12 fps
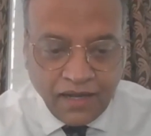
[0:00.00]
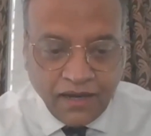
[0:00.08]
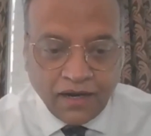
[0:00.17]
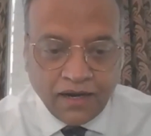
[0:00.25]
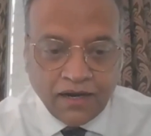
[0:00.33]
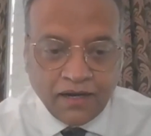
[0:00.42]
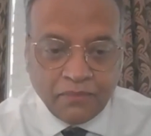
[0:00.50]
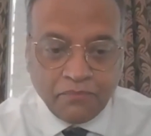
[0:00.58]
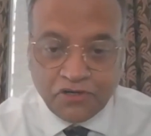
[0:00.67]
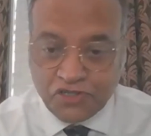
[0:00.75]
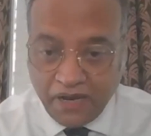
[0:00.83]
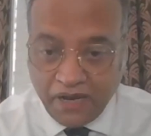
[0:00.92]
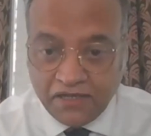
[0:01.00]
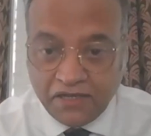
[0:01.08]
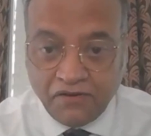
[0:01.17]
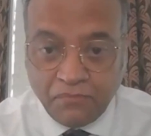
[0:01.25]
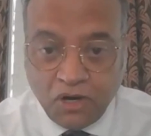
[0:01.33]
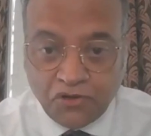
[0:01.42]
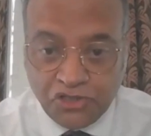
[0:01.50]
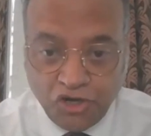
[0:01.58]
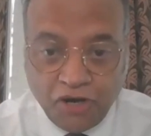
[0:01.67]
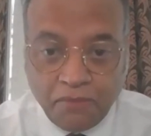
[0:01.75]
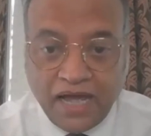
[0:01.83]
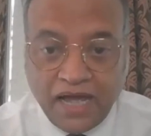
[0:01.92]
uh, perspective about
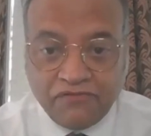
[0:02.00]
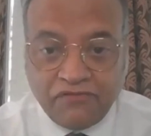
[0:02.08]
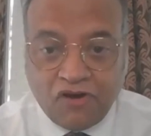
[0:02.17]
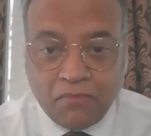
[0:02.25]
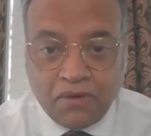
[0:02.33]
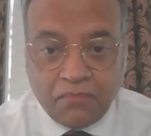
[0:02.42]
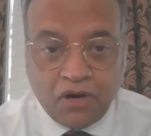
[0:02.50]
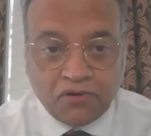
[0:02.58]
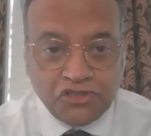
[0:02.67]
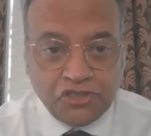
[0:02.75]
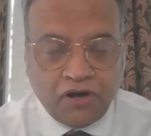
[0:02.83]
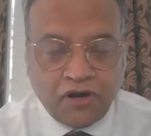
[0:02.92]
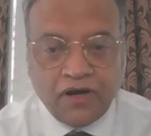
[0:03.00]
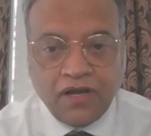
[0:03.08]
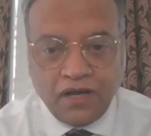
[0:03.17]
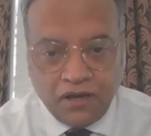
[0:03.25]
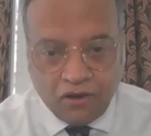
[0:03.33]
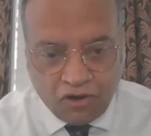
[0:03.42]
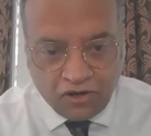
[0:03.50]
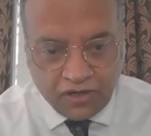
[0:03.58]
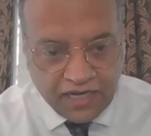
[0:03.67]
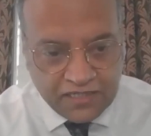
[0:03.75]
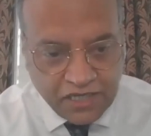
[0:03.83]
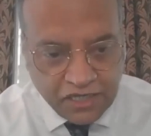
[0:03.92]
your platform, about your
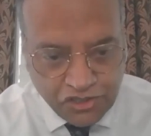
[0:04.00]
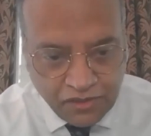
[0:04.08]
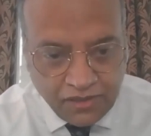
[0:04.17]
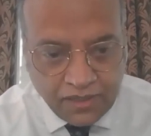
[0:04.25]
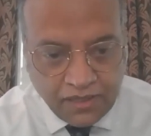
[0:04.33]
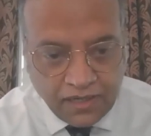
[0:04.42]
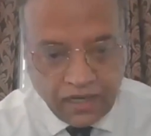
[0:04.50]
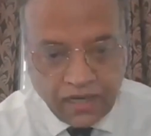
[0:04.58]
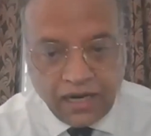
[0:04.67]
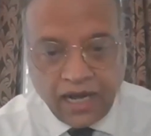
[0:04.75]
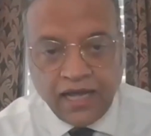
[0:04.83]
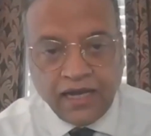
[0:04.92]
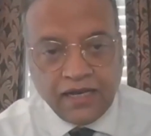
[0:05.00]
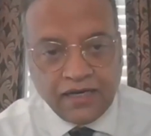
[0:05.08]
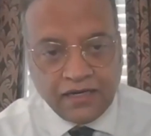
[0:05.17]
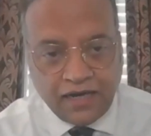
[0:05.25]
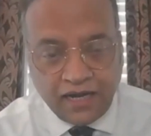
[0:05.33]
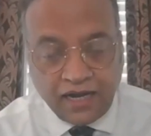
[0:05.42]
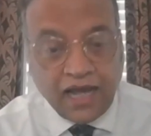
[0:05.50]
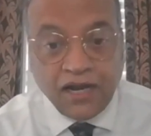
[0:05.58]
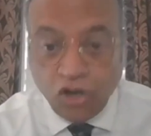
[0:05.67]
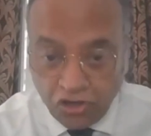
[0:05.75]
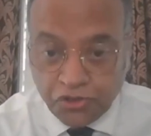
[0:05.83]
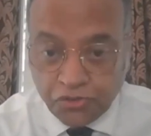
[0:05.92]
organization, and I'll uh, and I
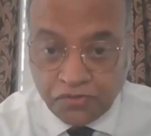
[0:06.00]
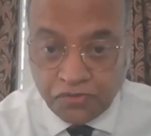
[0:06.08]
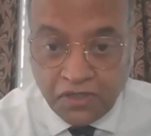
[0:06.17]
laud you